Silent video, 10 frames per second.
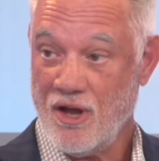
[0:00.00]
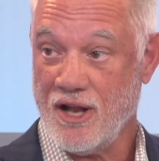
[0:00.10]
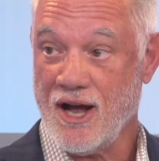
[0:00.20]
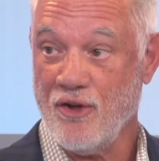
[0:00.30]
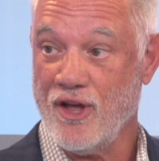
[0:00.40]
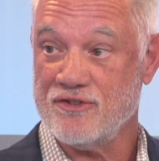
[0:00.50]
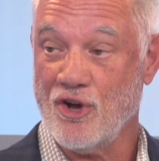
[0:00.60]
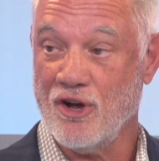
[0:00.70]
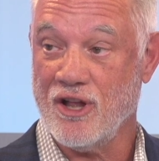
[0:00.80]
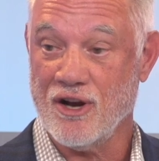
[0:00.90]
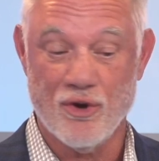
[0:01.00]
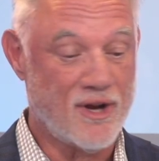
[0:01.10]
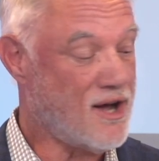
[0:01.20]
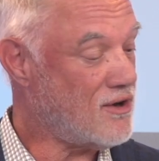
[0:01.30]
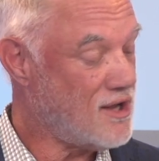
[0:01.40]
On how that's all going to go
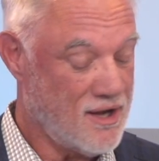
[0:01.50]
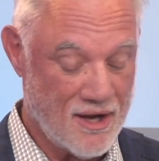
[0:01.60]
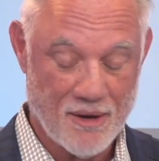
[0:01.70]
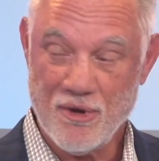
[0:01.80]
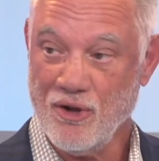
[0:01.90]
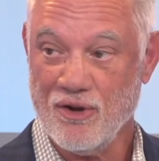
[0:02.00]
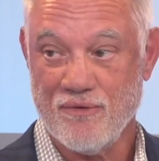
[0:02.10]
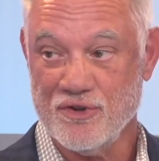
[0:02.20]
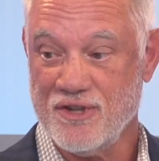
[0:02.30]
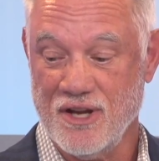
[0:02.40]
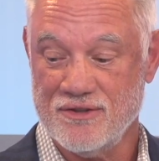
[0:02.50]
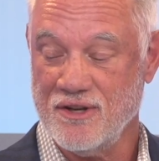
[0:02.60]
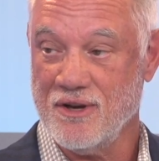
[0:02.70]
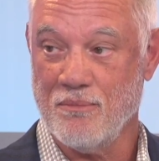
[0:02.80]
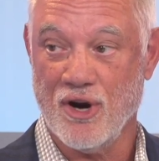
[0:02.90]
down, I'm going to look for
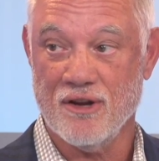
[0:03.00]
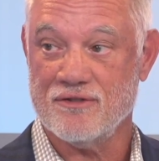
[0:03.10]
Stacy to bring